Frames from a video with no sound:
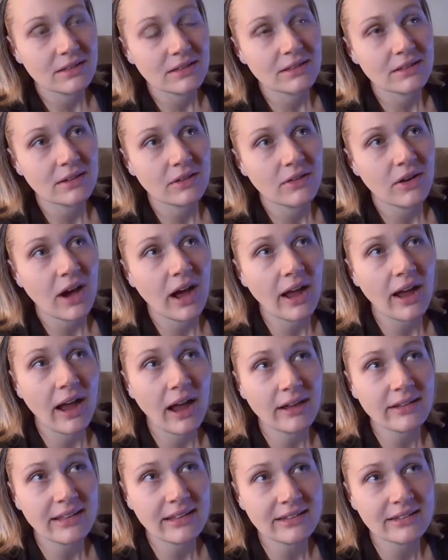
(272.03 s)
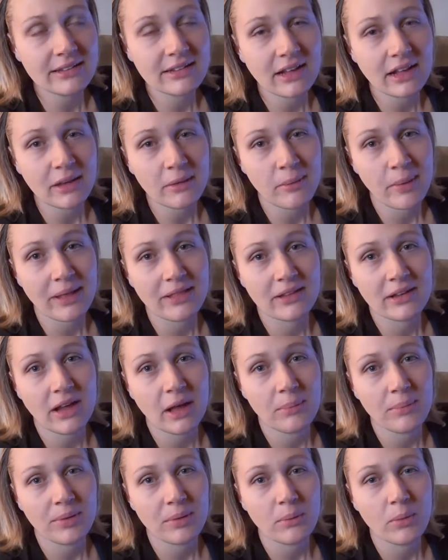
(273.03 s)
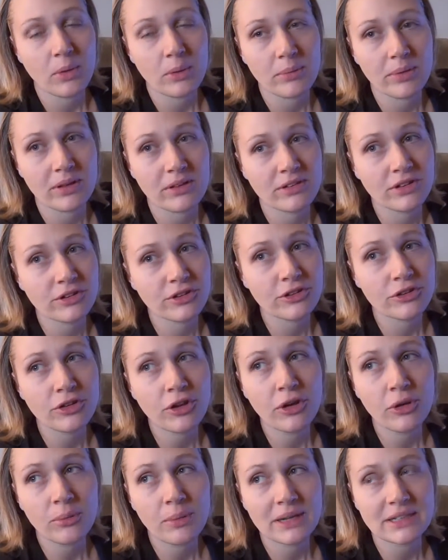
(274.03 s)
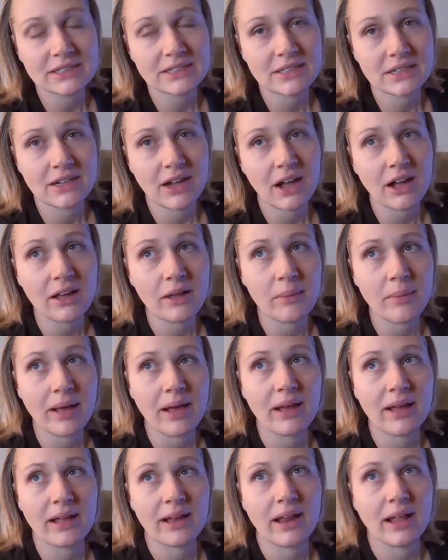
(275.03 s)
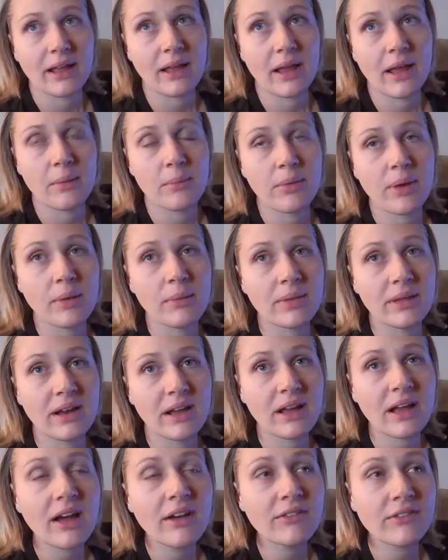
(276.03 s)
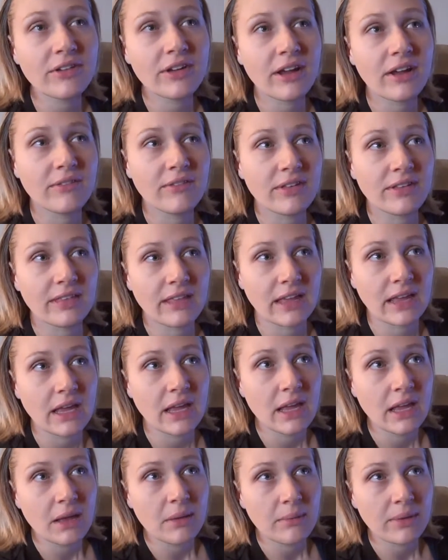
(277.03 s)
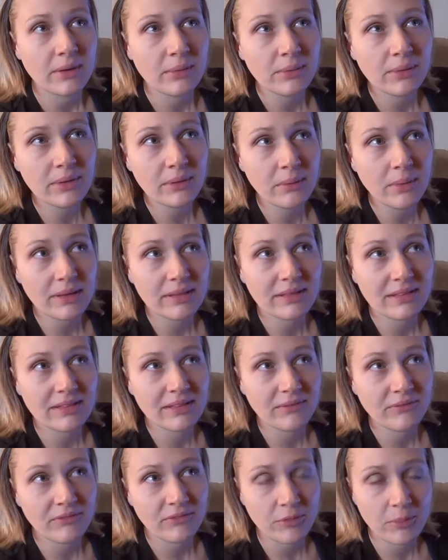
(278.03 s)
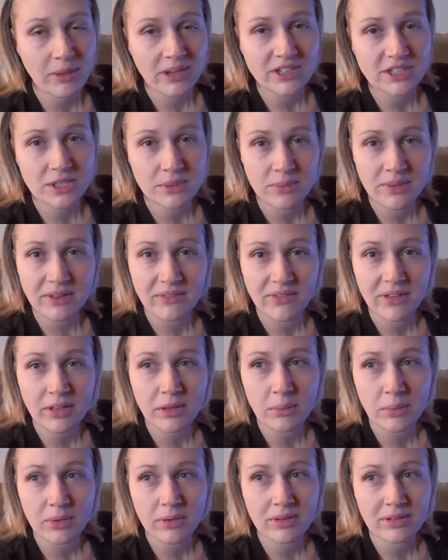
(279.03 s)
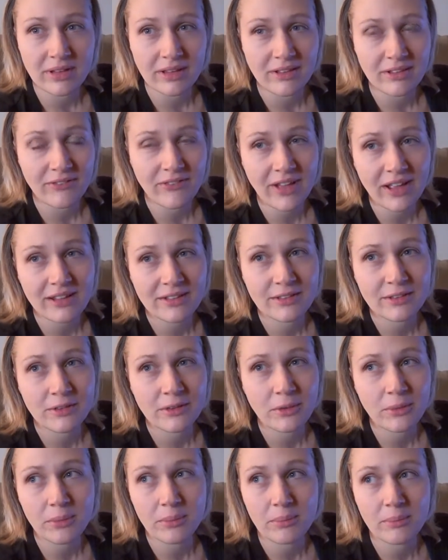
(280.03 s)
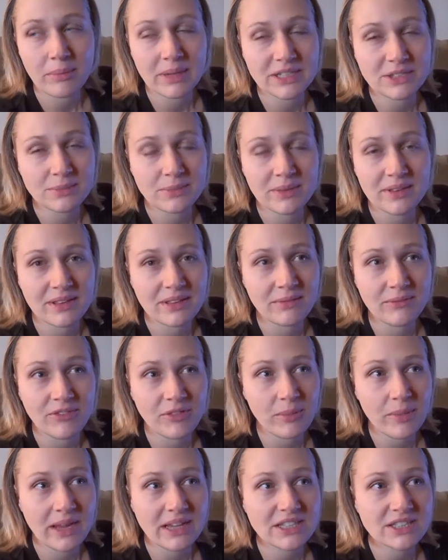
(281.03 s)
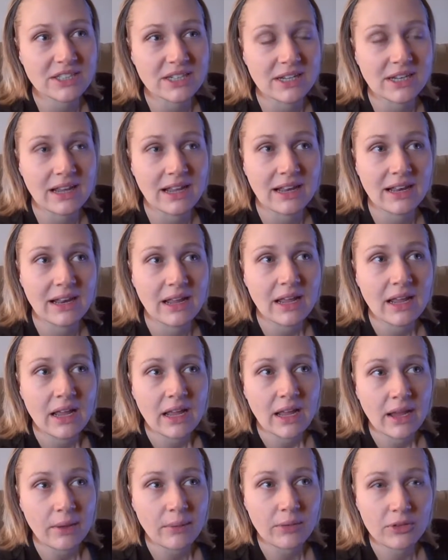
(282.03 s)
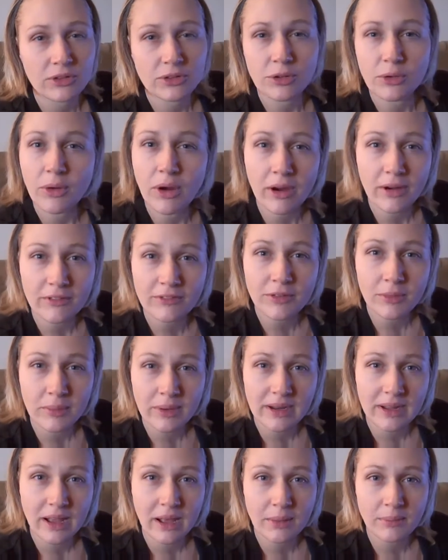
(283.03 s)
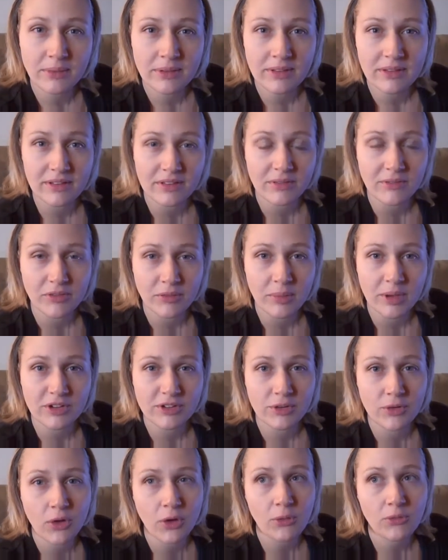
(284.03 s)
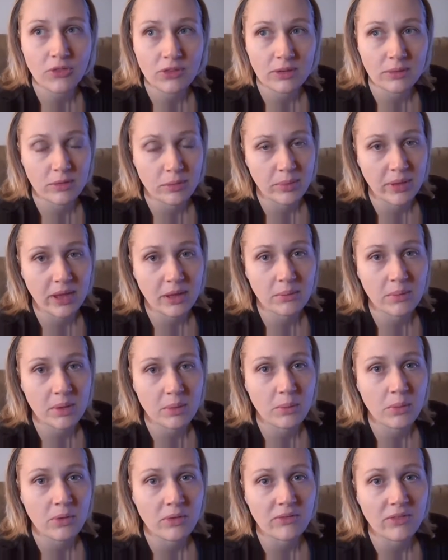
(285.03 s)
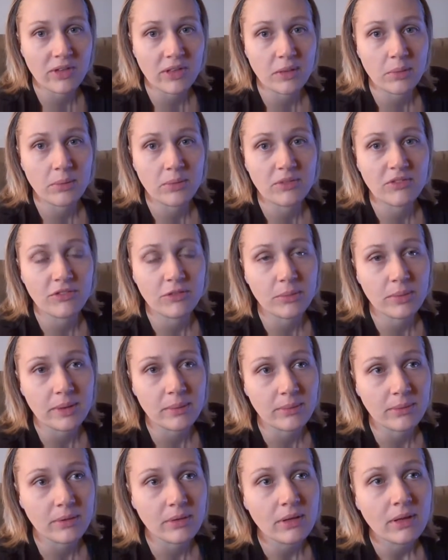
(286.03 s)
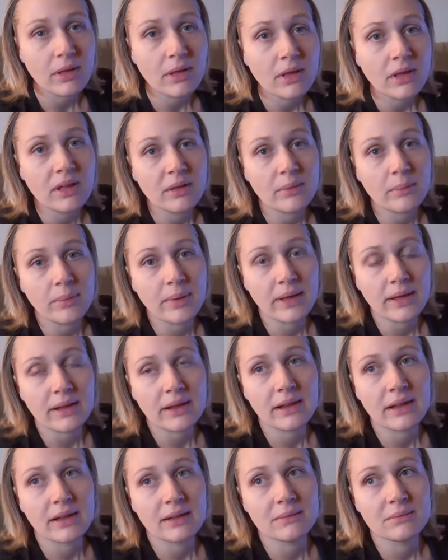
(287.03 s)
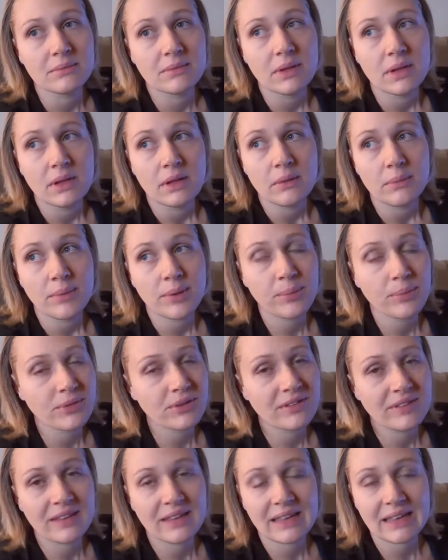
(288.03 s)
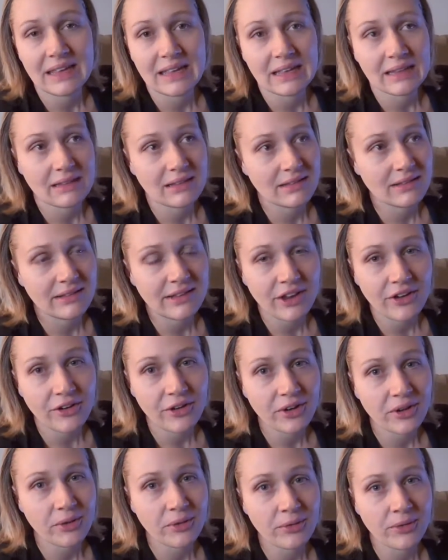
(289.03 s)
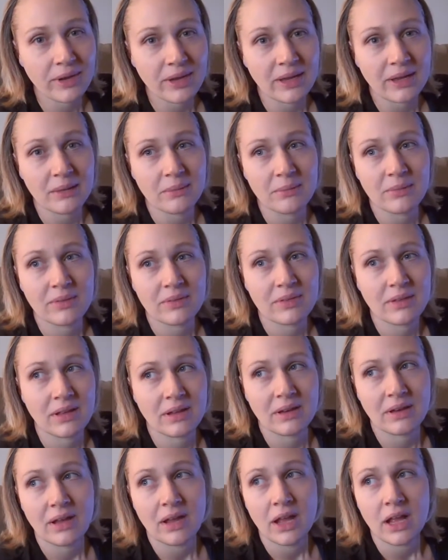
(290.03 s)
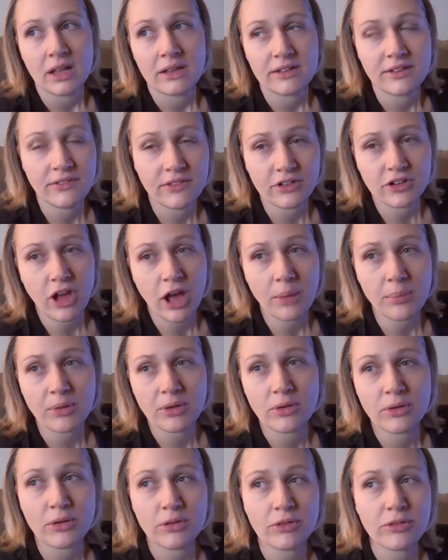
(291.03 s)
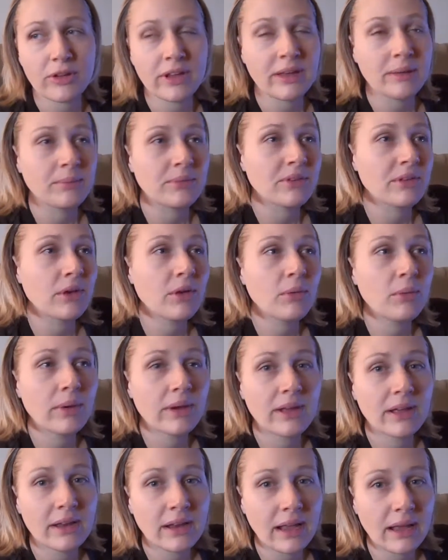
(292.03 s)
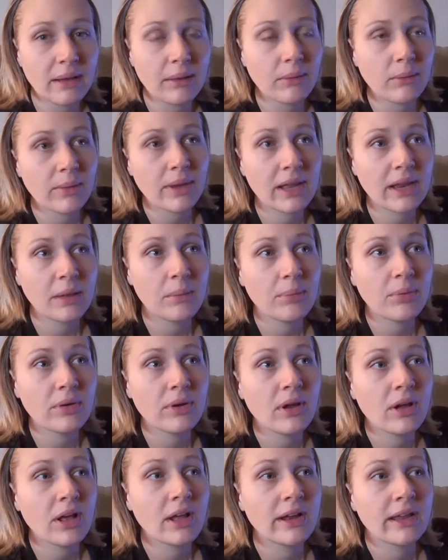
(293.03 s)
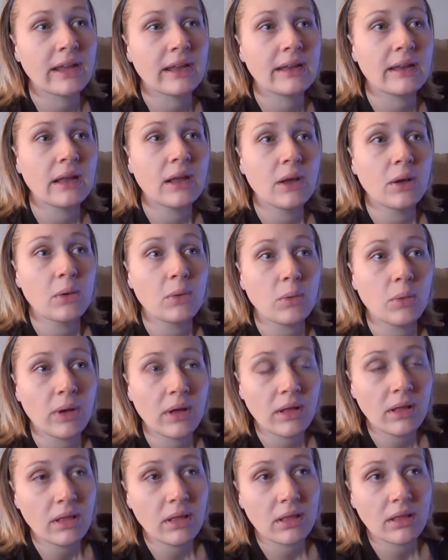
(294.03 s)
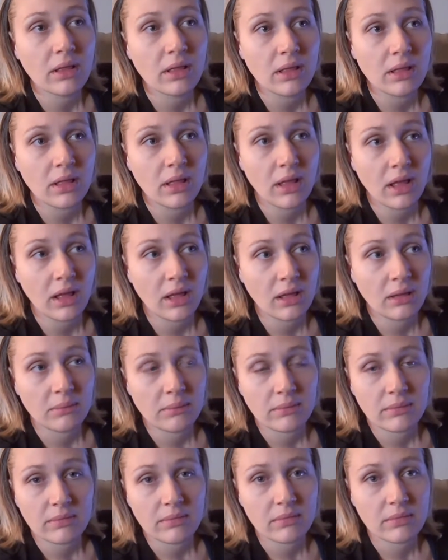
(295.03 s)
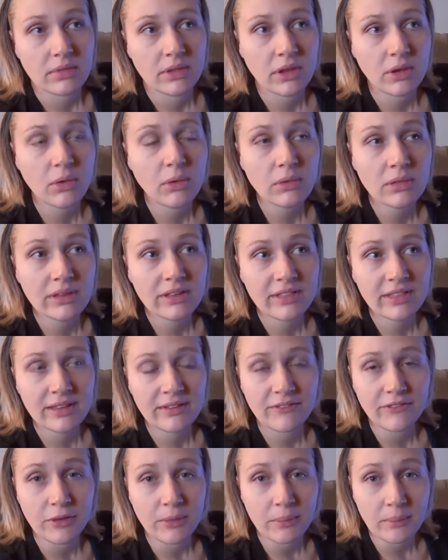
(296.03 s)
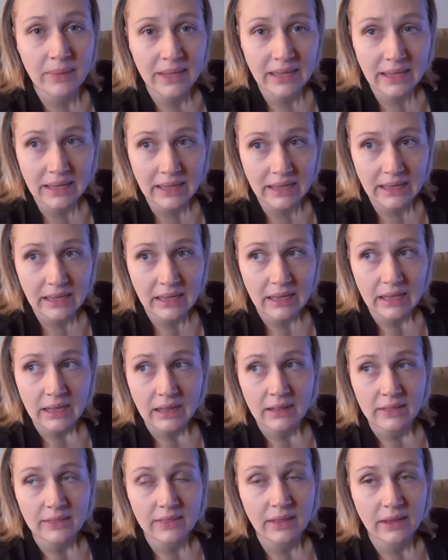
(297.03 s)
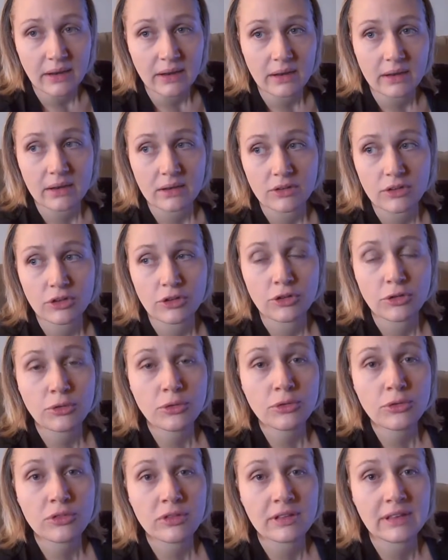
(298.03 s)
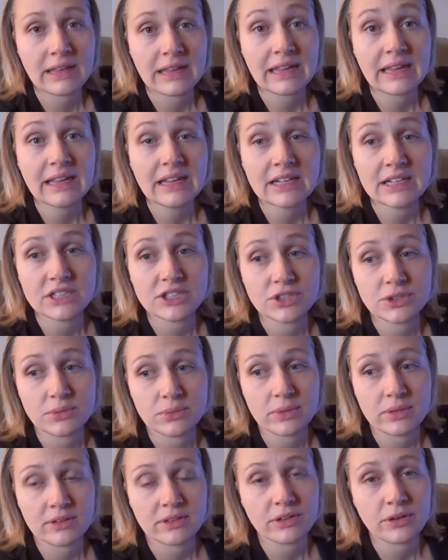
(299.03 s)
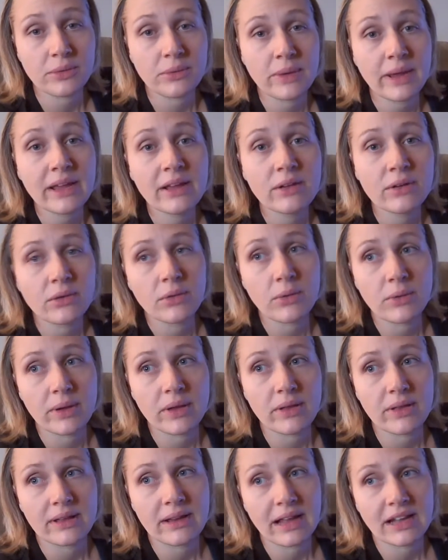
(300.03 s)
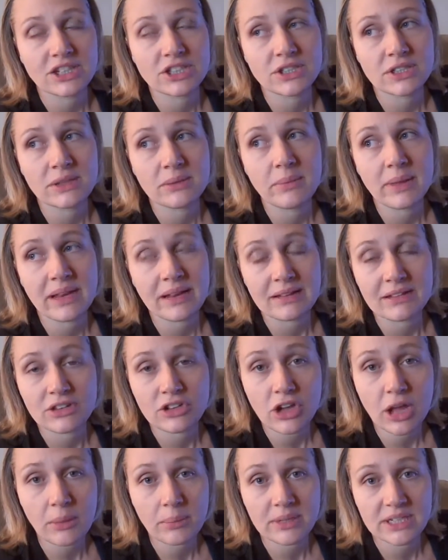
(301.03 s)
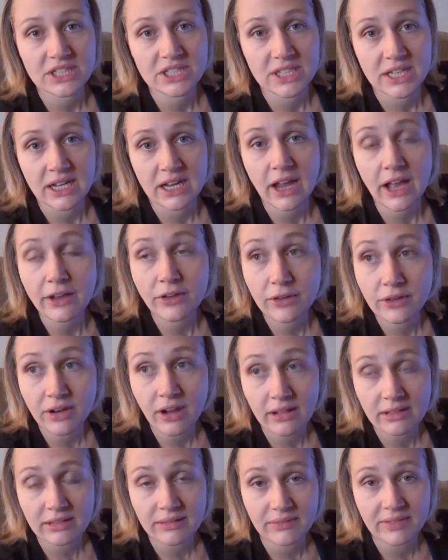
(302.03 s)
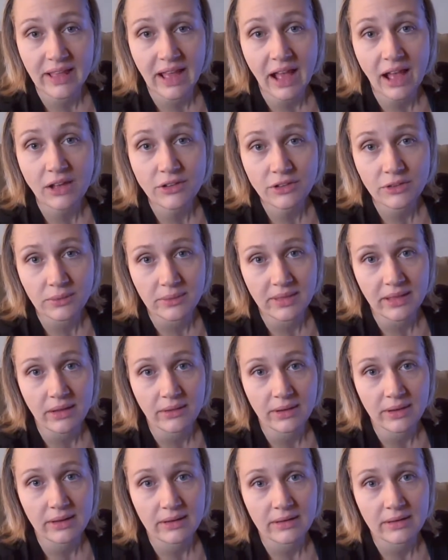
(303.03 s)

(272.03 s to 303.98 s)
So I'd like to talk about the topic more because there's so much to talk about, and I'm probably not covering everything. But I really want this information to be available because I find so much misinformation, and it was so hard for me to come to this information. Hopefully it's becoming more available for people. But people seeking the steroid creams and different topical creams. Oh, what can I put on it? Well, the only thing for me that soothed the itch was oregano oil. It actually made it stop itching, and I could not leave the house without